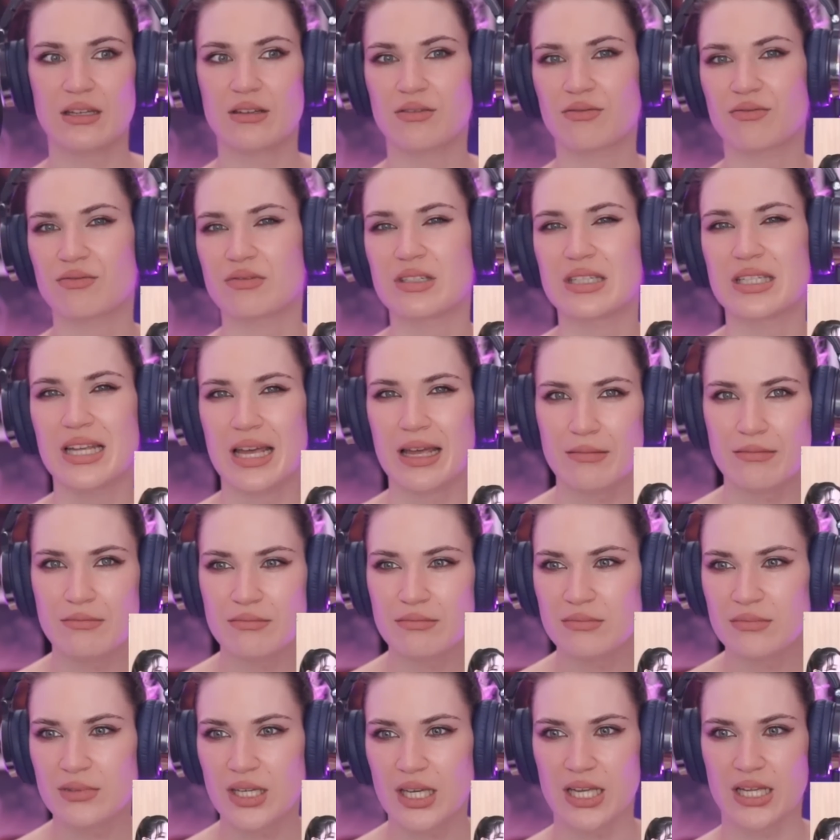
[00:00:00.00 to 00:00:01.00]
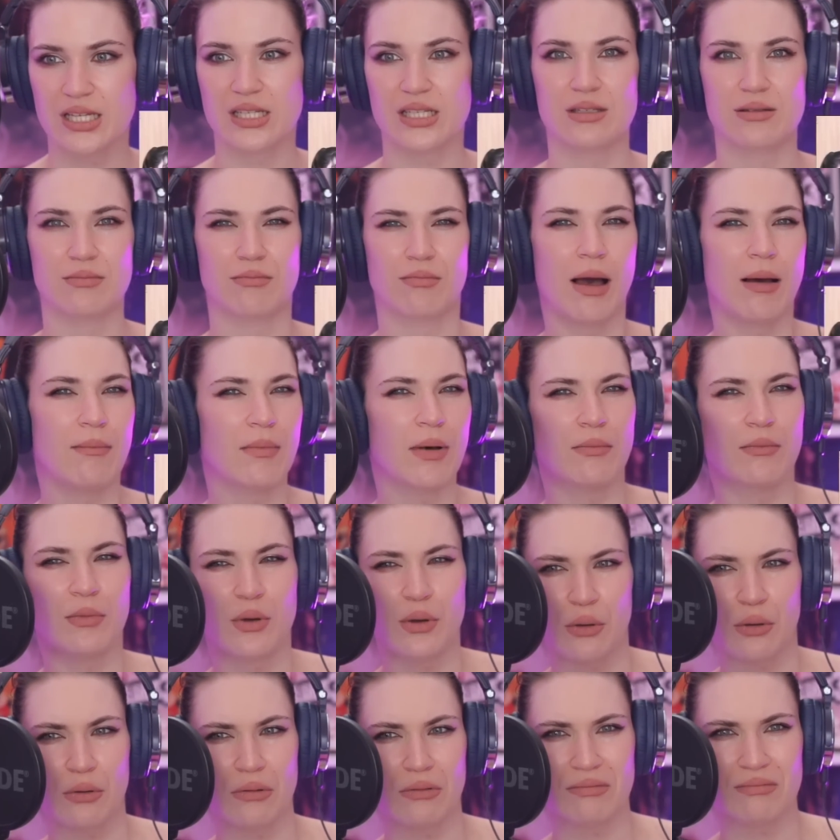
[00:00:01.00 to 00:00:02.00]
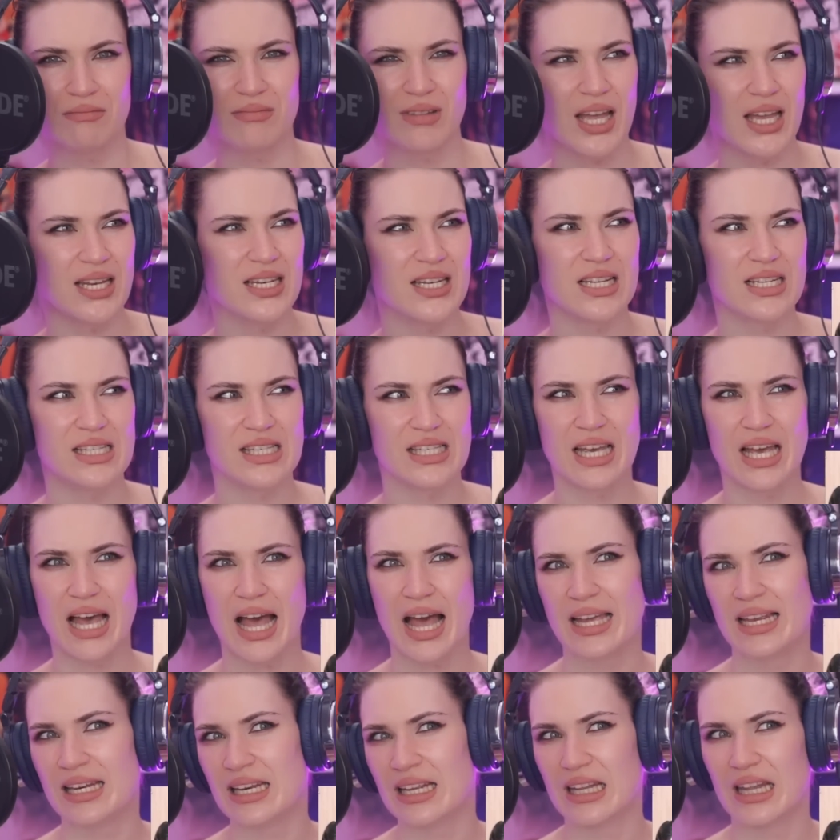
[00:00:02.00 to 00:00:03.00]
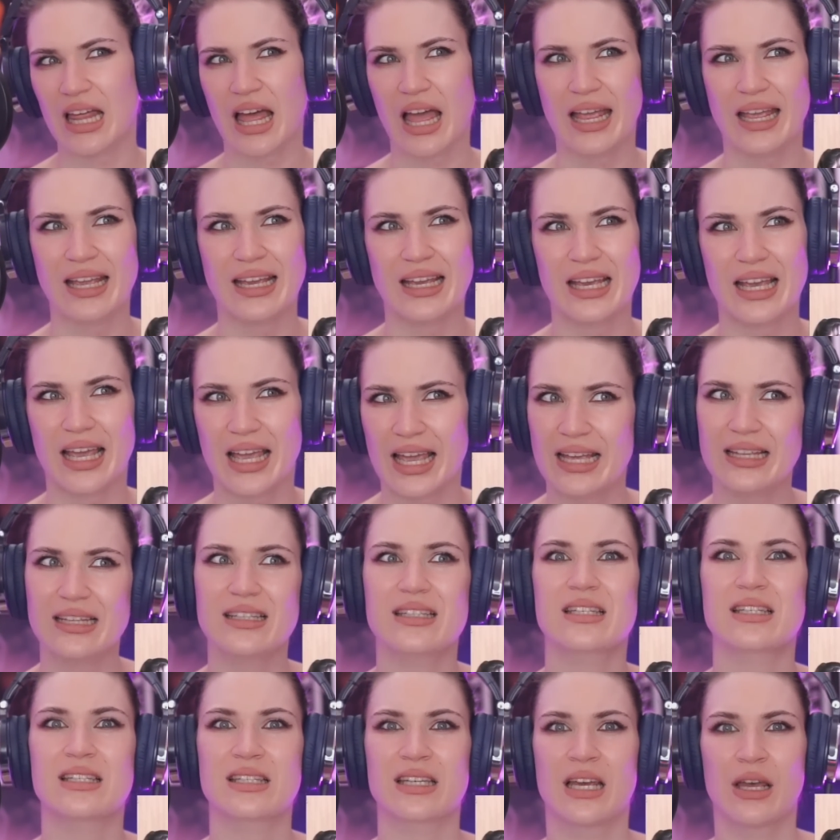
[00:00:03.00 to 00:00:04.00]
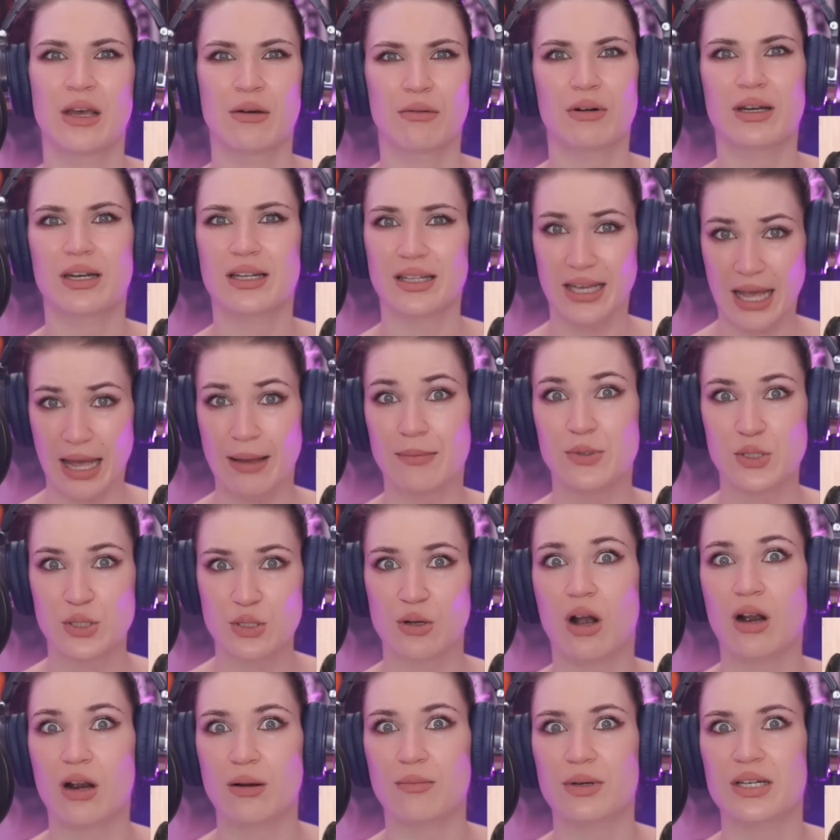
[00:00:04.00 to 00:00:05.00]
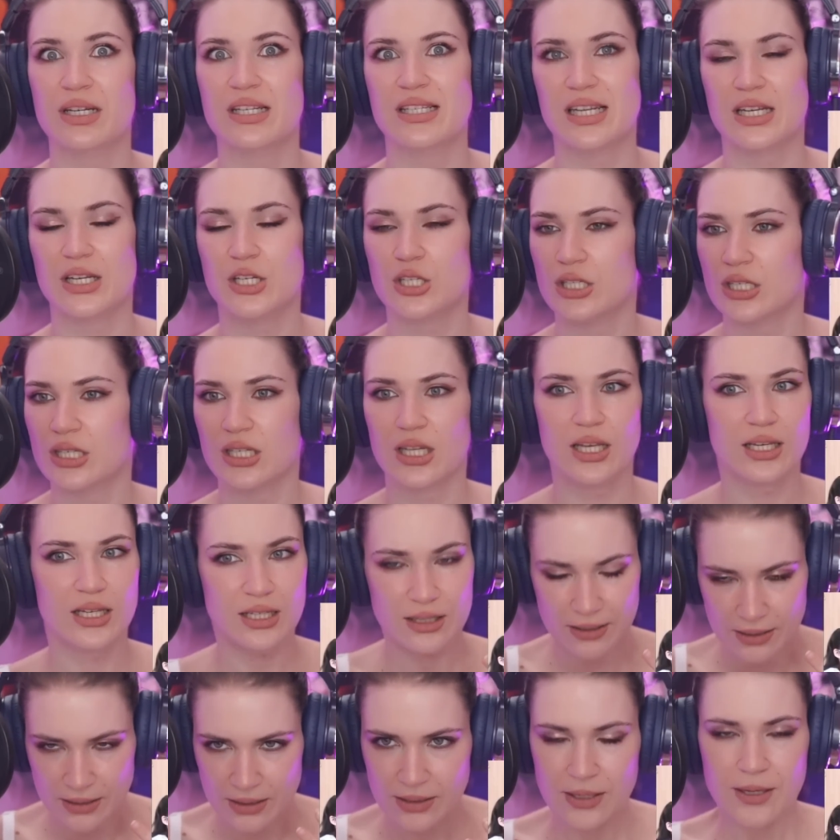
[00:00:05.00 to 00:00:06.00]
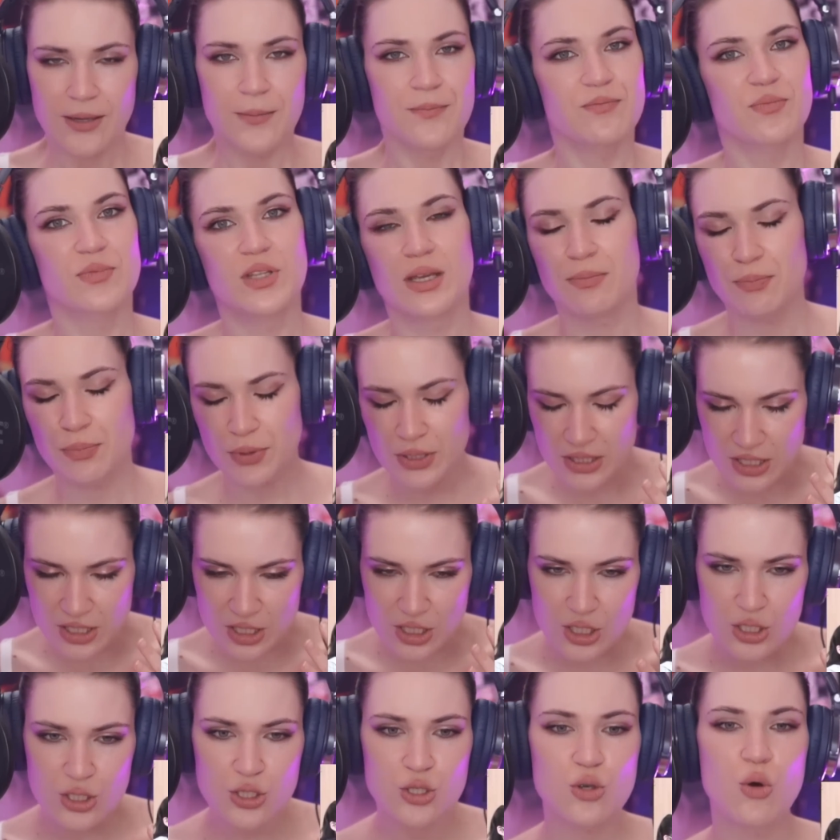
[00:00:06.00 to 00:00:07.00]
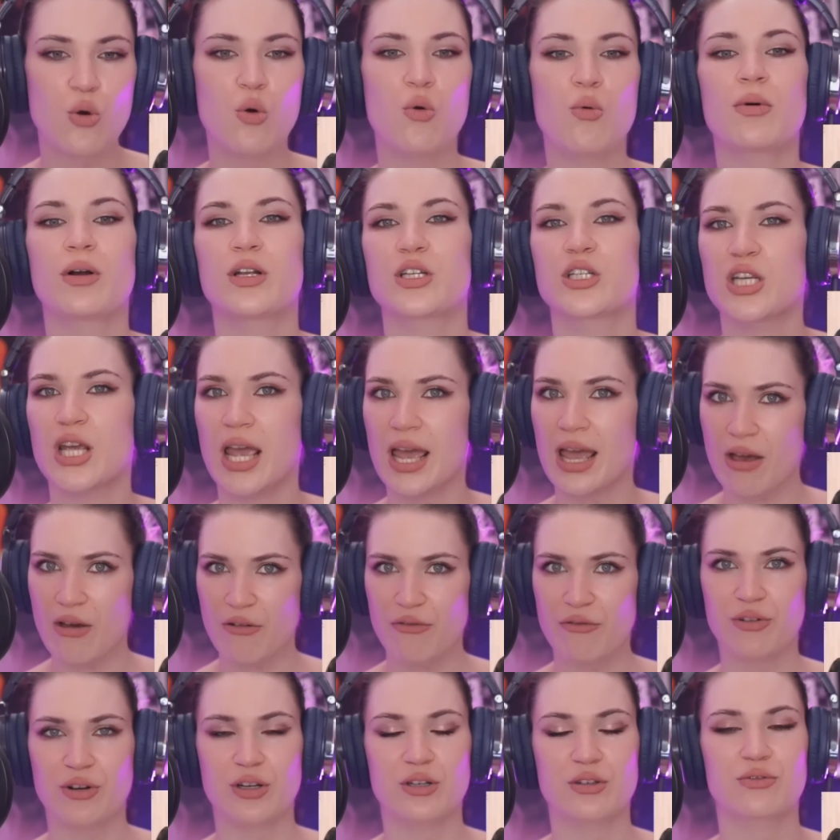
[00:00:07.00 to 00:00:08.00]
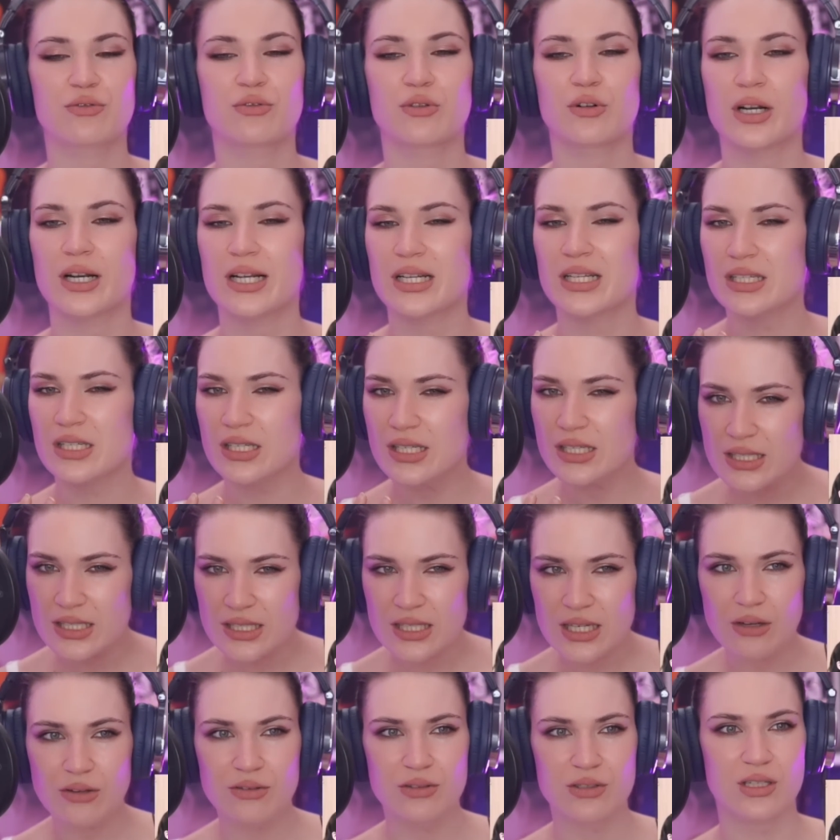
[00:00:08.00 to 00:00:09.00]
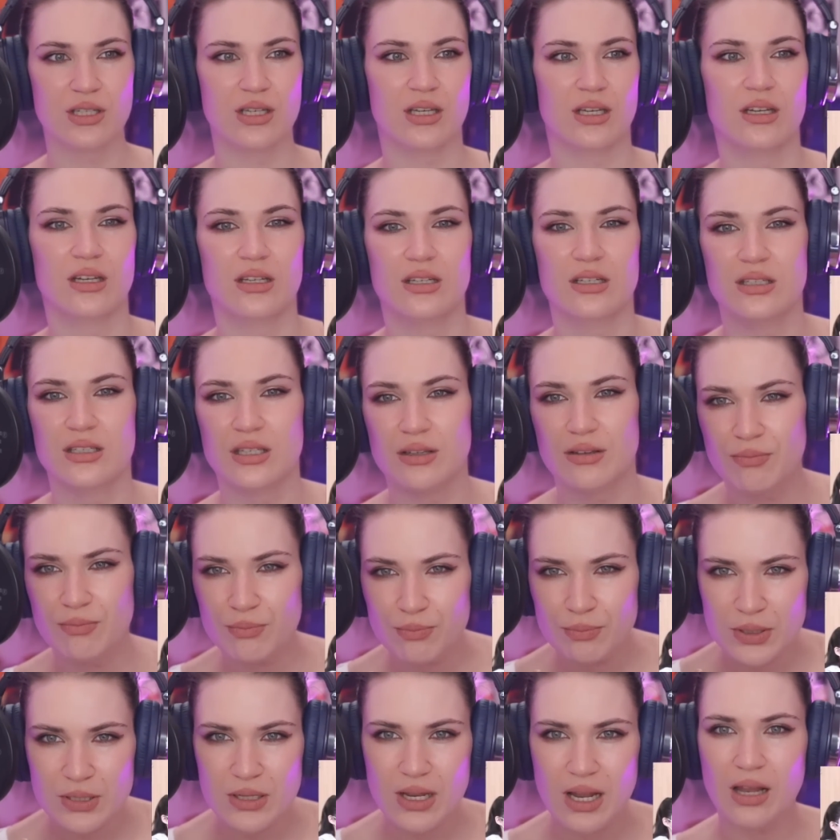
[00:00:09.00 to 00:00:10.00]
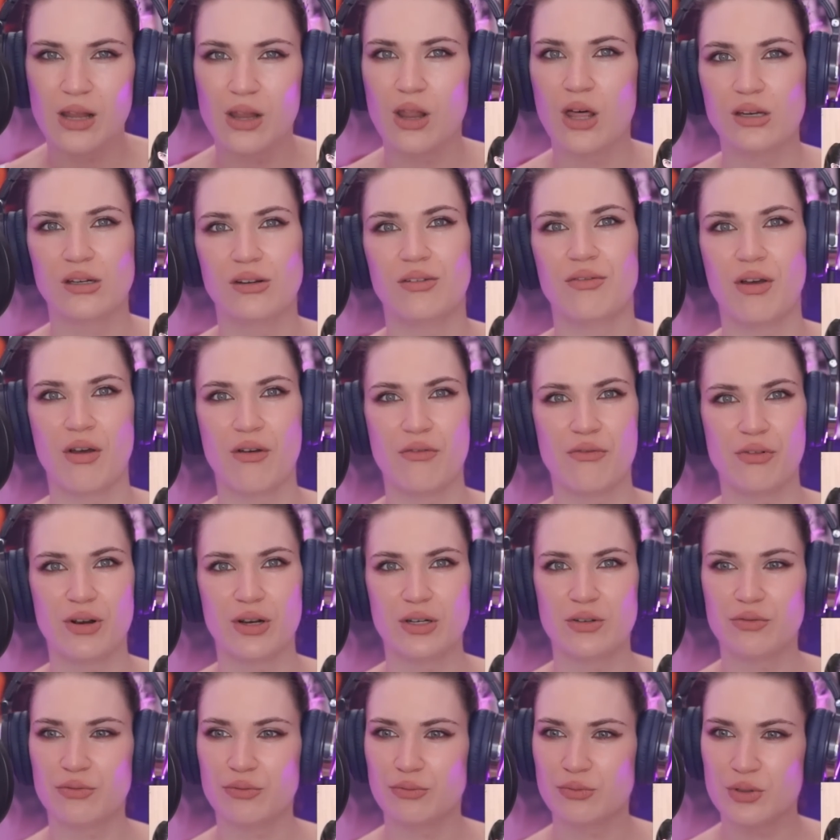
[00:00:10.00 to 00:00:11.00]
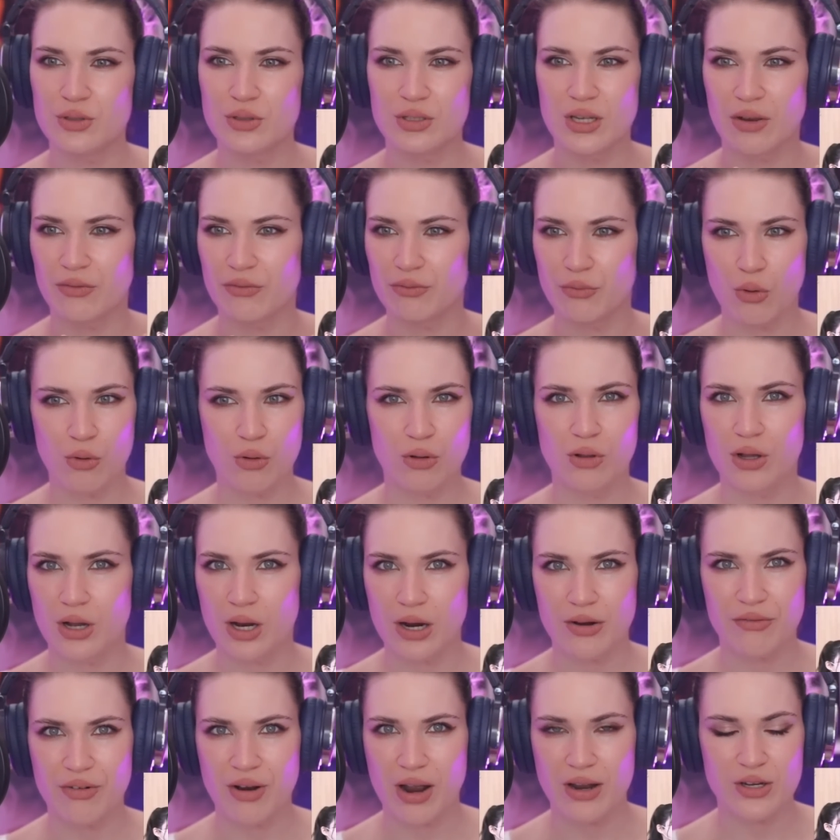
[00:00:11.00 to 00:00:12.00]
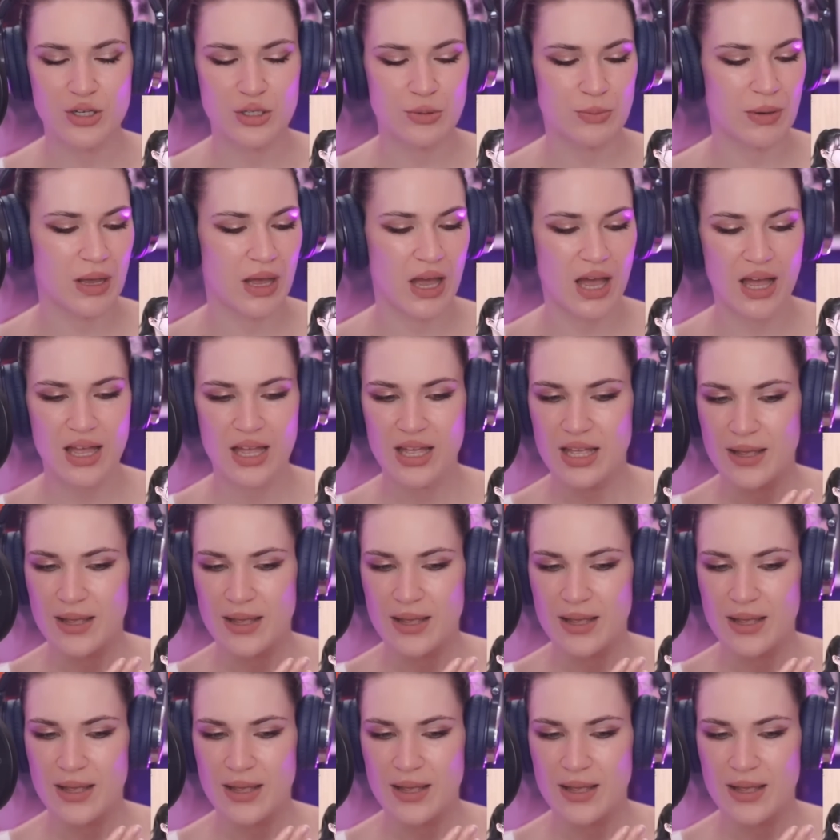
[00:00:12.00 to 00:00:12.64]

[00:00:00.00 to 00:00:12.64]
of them, it's Mamamoo. And it's kind of like, it's when it comes to harmonization, like they put so much effort for it to sound good. They put a lot of effort to that vocal arrangement.